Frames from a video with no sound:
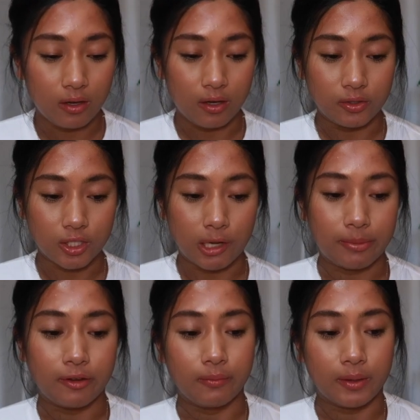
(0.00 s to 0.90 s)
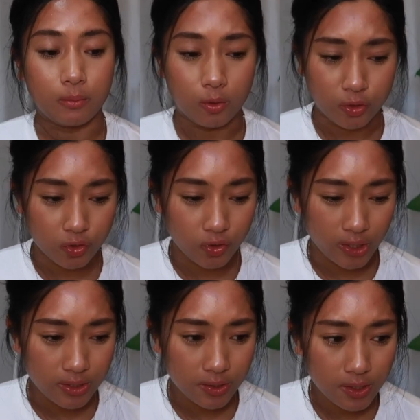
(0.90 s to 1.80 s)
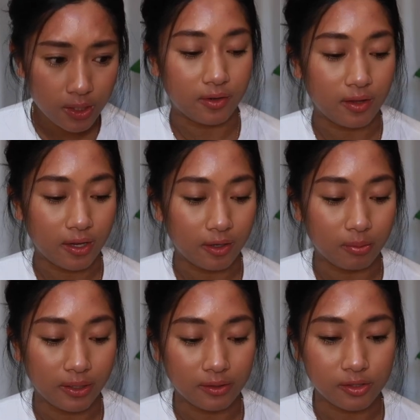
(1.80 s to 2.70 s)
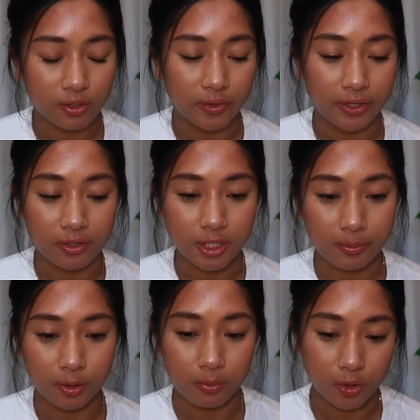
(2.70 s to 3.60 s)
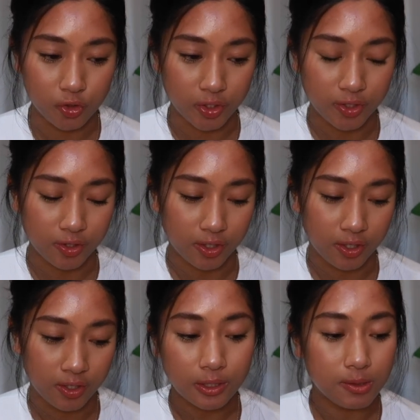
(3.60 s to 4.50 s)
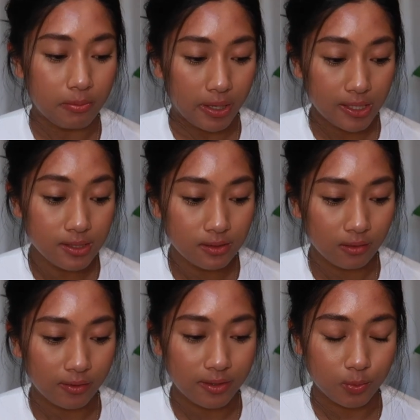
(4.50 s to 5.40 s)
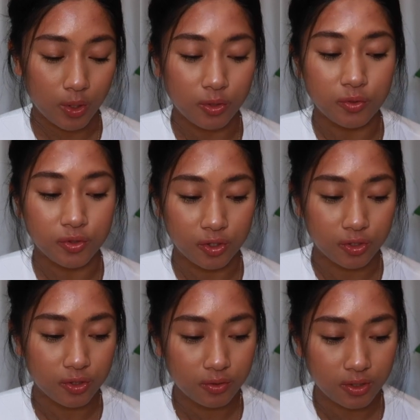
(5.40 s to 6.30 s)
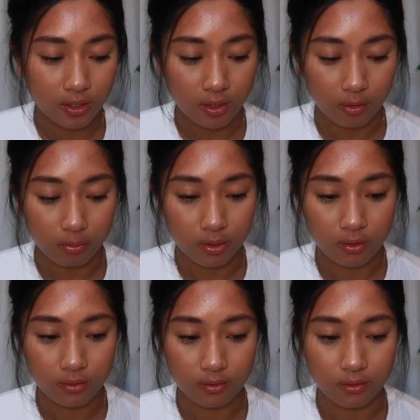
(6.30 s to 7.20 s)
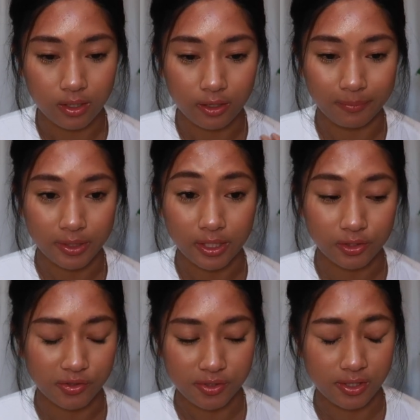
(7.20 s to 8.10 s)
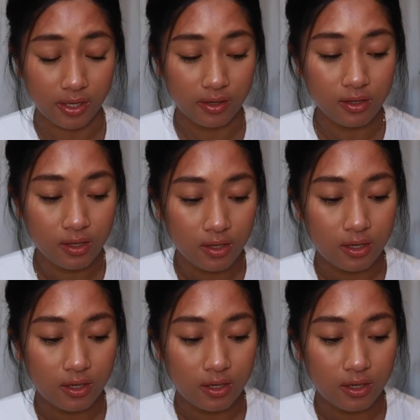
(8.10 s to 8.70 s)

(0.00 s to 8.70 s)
on top of my moisturizer. That applying this ingredient on top of your moisturizer works best, or is what you should do to help kind of protect your skin,